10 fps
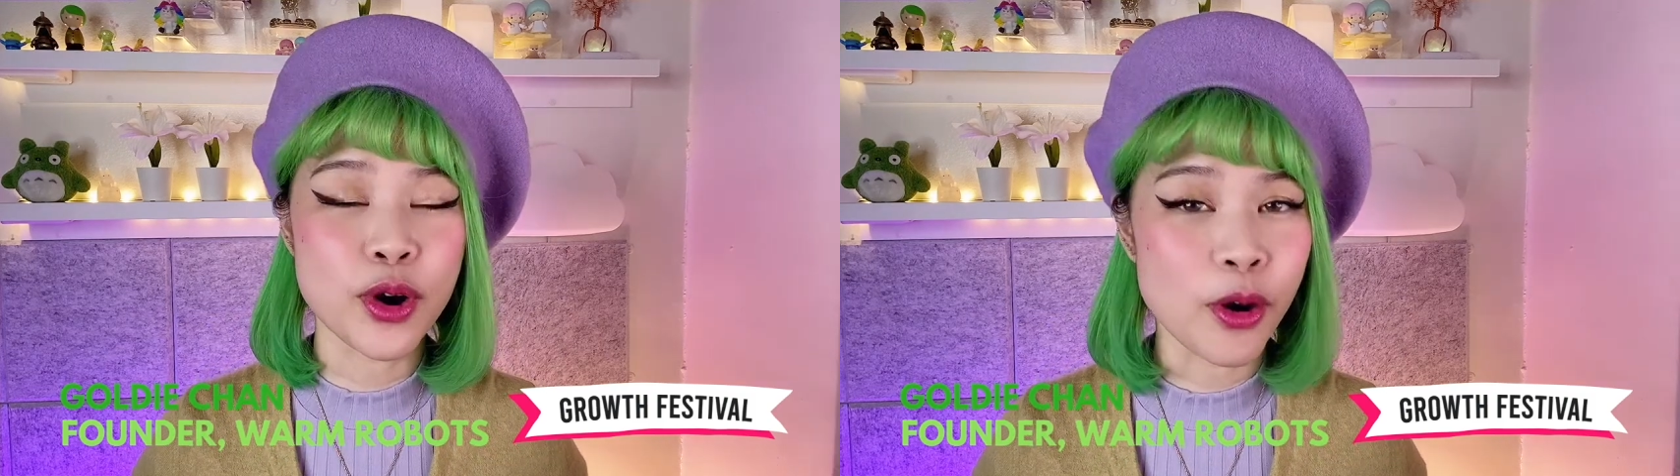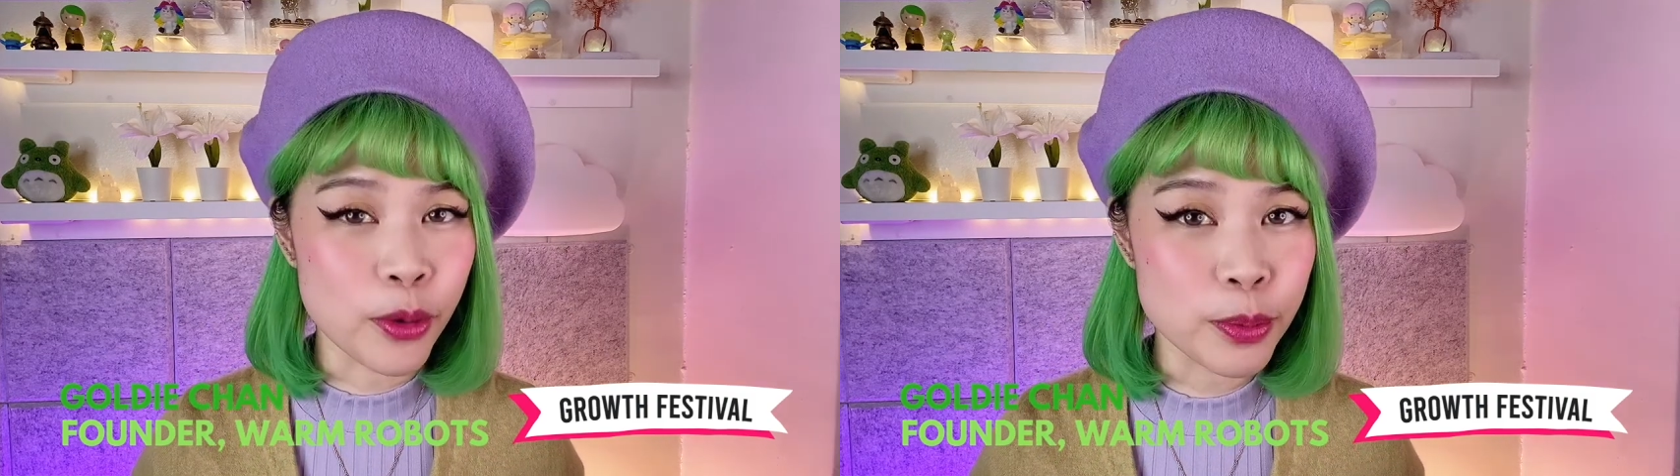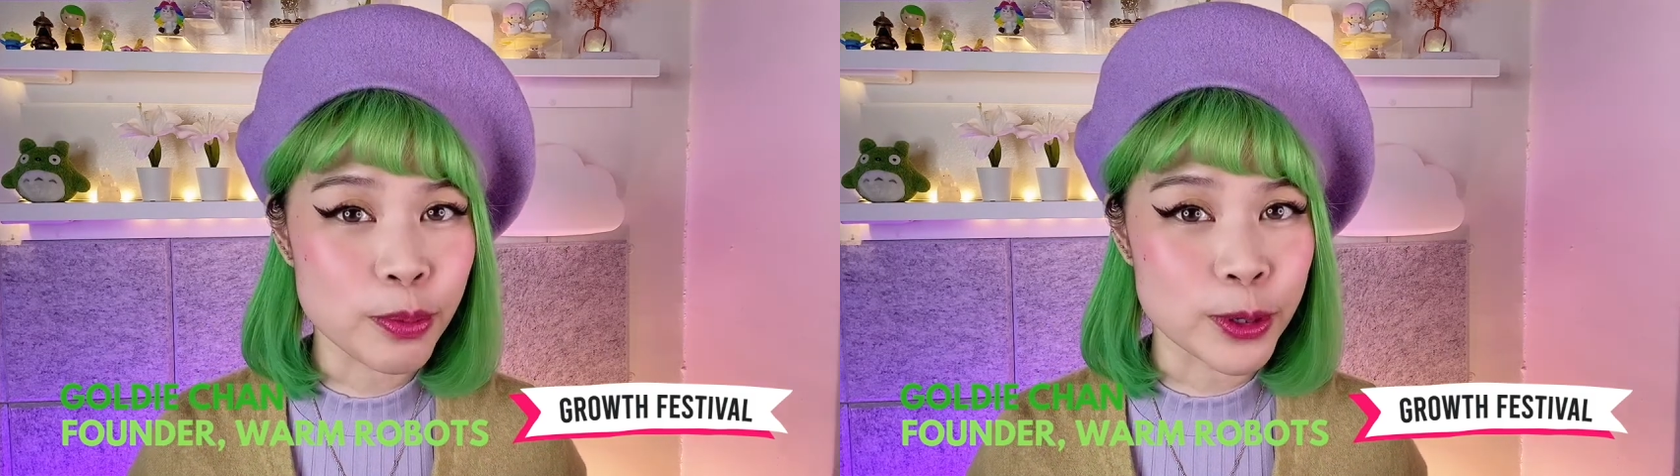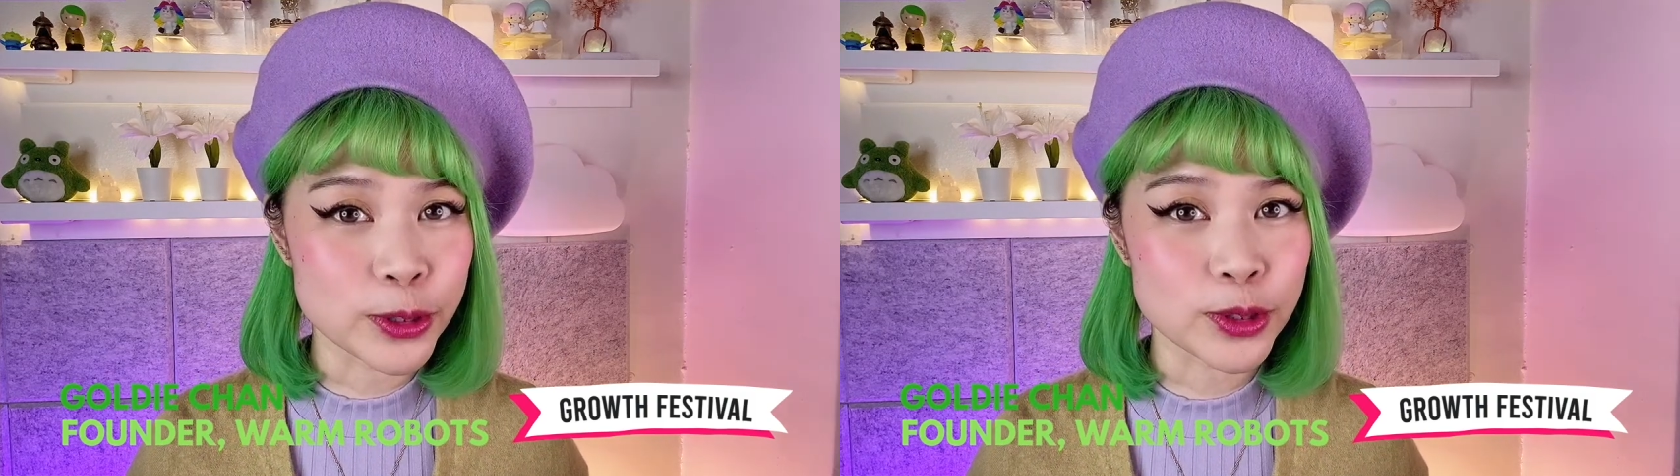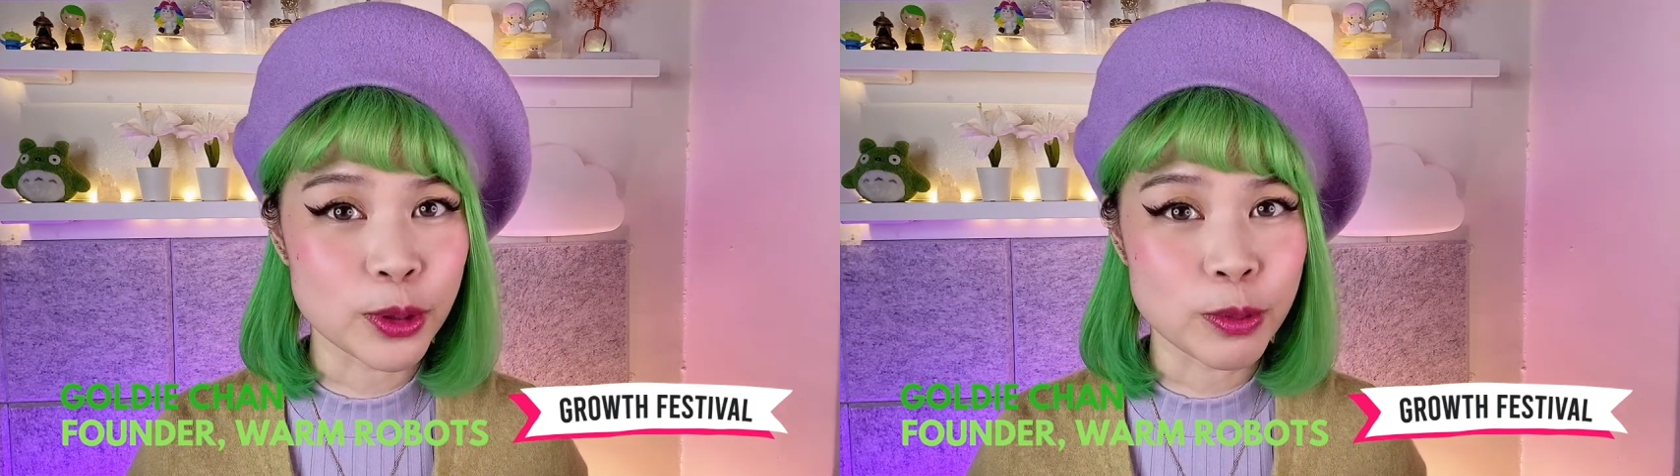own
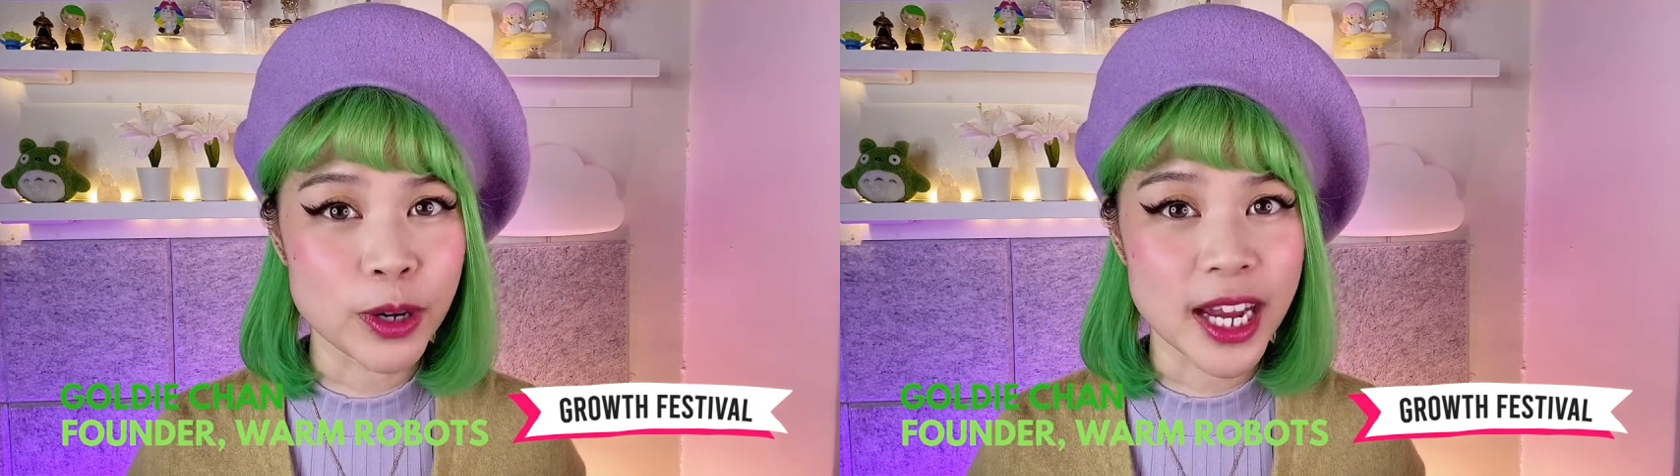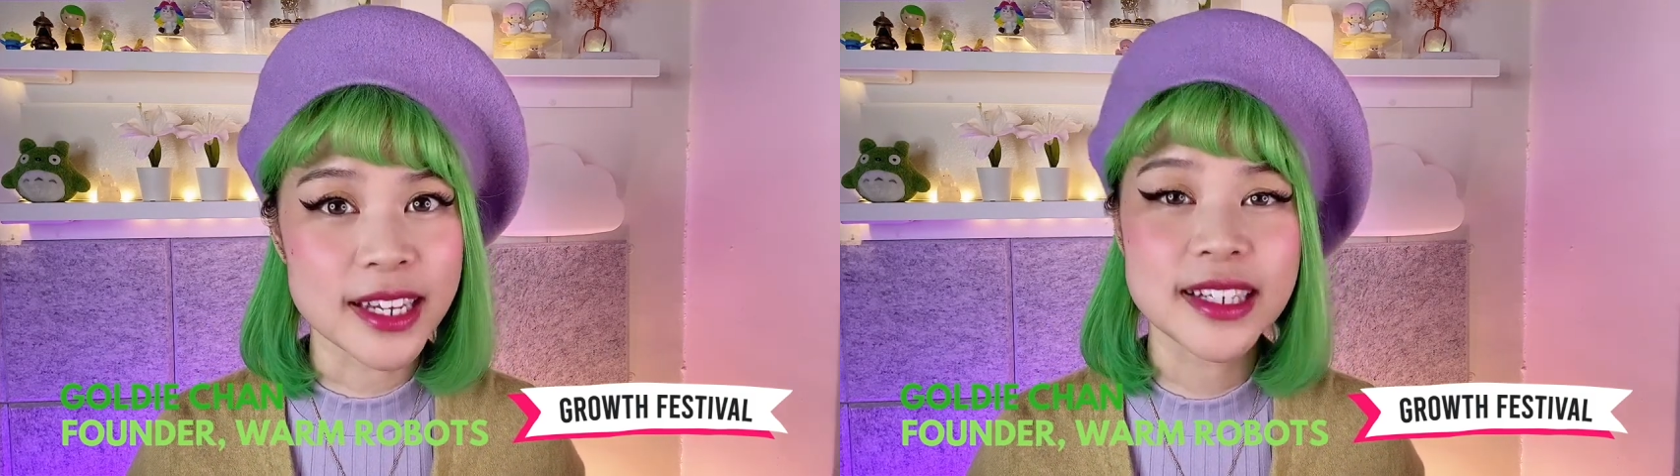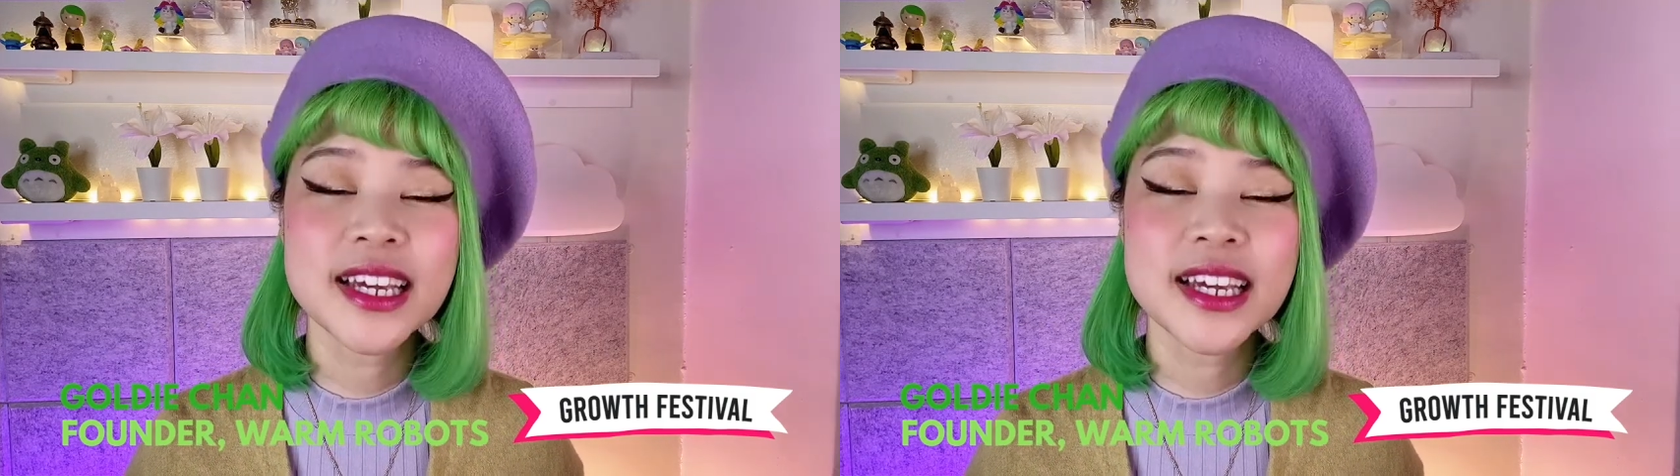personal brand